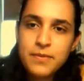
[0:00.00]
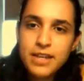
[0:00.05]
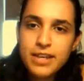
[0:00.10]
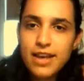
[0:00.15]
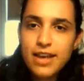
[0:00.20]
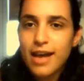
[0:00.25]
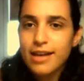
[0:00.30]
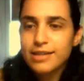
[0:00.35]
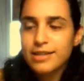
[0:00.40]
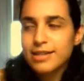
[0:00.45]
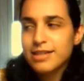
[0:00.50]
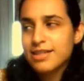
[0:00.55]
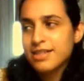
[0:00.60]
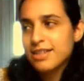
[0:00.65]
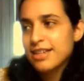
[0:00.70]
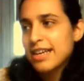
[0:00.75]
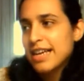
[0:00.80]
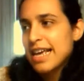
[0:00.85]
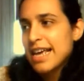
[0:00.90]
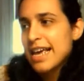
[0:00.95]
Yes,
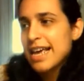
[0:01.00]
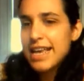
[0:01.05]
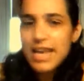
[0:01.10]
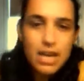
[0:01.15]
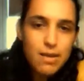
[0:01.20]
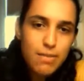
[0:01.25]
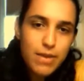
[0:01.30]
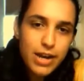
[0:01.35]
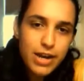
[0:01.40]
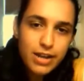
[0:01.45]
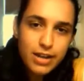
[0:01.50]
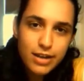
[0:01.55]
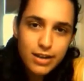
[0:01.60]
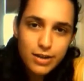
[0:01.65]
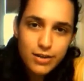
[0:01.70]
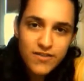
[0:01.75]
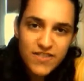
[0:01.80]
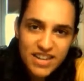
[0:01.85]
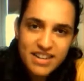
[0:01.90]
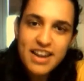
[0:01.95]
email
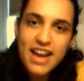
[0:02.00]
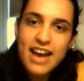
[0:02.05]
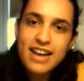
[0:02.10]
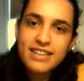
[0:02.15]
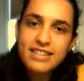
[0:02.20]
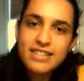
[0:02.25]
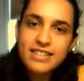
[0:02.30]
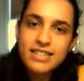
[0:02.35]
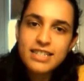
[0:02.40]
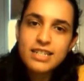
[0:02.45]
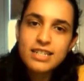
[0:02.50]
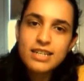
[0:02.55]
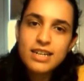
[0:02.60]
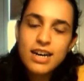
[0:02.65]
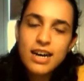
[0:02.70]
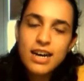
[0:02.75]
is fantastic.